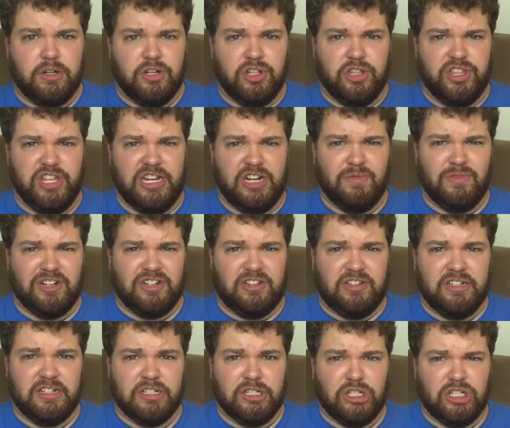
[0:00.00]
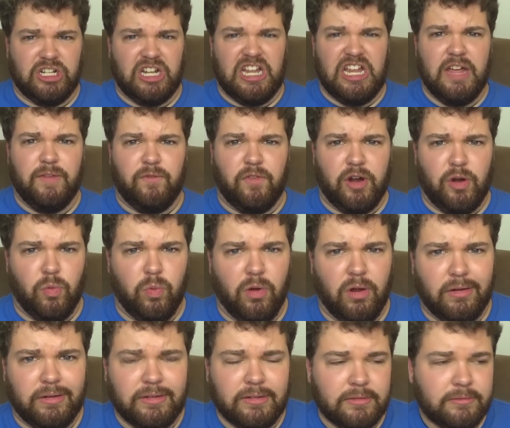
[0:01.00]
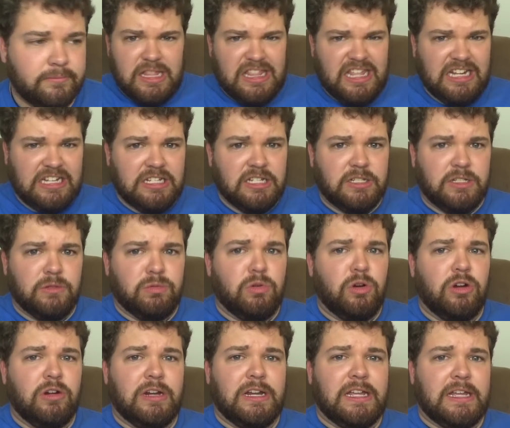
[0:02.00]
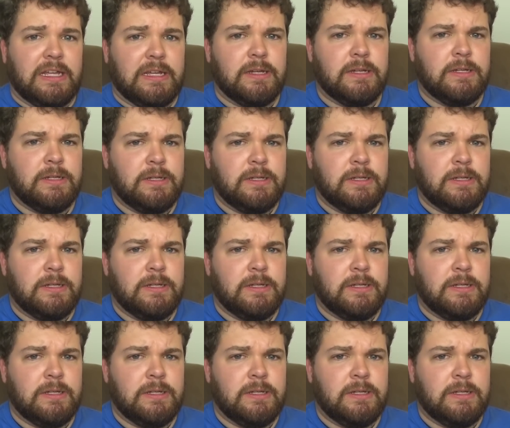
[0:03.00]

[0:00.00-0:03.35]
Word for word: Then it will kill everyone. That is a warning.